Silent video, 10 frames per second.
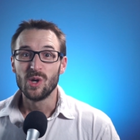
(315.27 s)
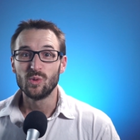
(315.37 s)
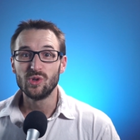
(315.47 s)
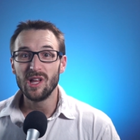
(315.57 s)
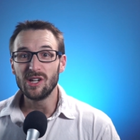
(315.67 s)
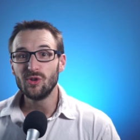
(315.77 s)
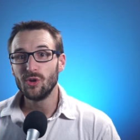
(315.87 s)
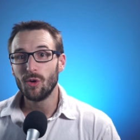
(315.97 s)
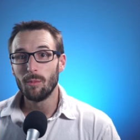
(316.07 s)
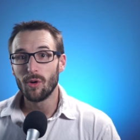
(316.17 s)
Would you like to
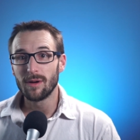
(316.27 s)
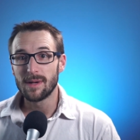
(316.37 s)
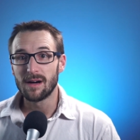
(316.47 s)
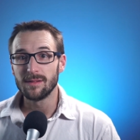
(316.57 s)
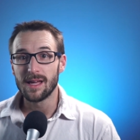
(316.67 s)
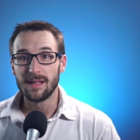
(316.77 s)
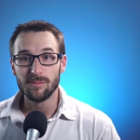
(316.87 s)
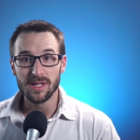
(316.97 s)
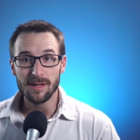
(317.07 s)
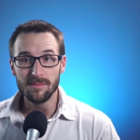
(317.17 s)
know more about N
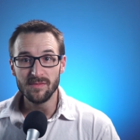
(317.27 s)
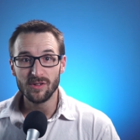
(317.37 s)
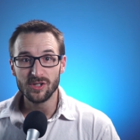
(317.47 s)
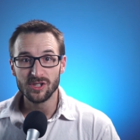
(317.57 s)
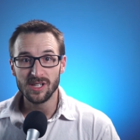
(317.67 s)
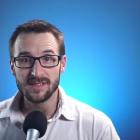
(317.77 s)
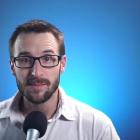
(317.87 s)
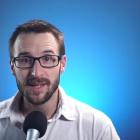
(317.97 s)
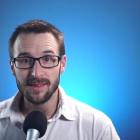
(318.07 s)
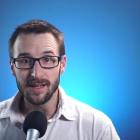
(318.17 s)
P M versioning
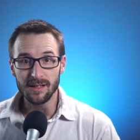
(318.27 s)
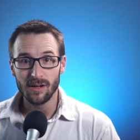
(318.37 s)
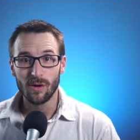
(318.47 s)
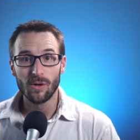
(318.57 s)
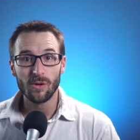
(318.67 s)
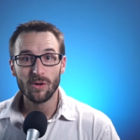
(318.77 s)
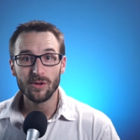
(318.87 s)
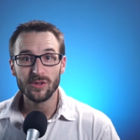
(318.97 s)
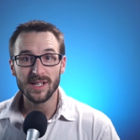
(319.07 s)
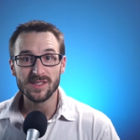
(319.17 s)
semantic or
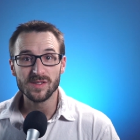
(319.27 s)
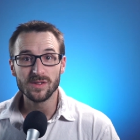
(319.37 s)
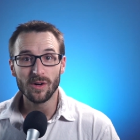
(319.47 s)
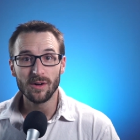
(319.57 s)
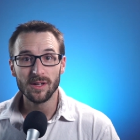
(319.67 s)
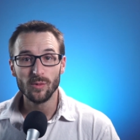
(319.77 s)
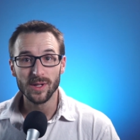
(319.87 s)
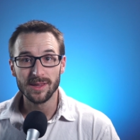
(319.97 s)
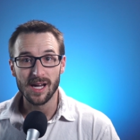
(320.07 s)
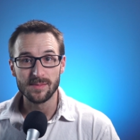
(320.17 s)
to get started
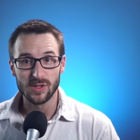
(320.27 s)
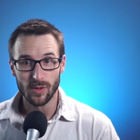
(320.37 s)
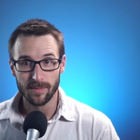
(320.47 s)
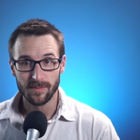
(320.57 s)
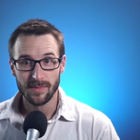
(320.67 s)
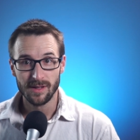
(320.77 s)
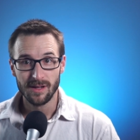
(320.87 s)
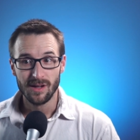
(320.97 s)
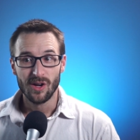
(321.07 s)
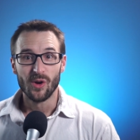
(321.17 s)
with TypeScript?
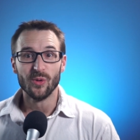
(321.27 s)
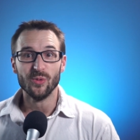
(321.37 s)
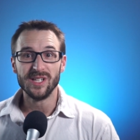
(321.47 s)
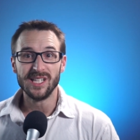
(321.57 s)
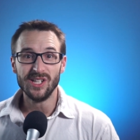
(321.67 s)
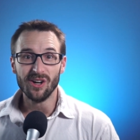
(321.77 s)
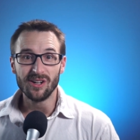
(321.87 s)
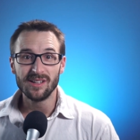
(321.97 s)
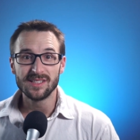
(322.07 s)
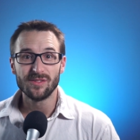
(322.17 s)

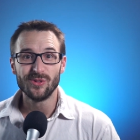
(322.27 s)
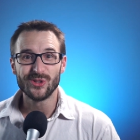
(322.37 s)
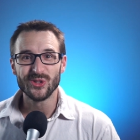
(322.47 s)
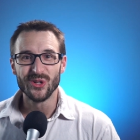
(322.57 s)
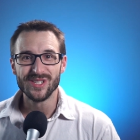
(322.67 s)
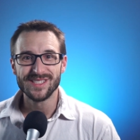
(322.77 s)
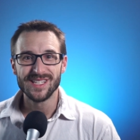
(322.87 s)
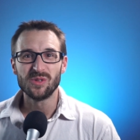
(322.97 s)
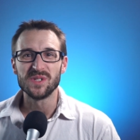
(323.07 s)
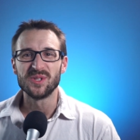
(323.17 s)
Regardless of your choice,
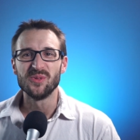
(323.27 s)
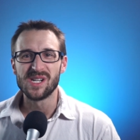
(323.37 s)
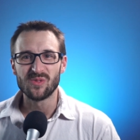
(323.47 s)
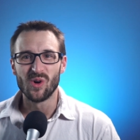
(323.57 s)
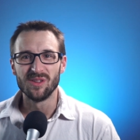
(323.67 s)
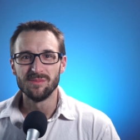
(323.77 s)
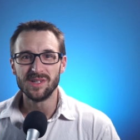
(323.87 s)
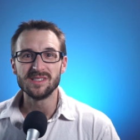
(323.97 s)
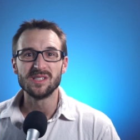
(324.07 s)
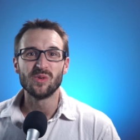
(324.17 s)
it was the right one
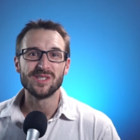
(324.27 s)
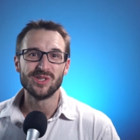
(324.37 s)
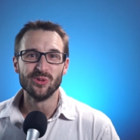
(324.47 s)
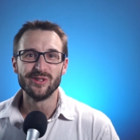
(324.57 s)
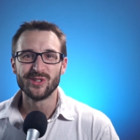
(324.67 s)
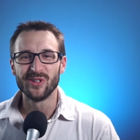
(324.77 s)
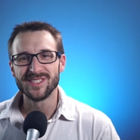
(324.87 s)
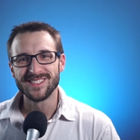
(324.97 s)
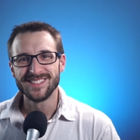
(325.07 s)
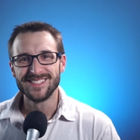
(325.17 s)
because it was your
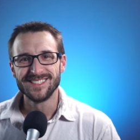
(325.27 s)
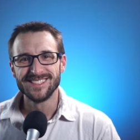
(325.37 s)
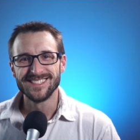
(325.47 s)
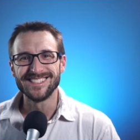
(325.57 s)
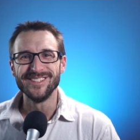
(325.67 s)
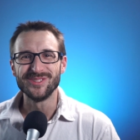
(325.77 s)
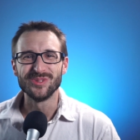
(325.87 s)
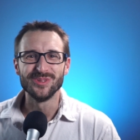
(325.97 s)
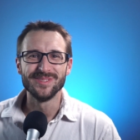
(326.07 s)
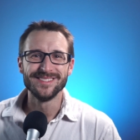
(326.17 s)
choice. See you
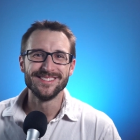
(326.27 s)
soon.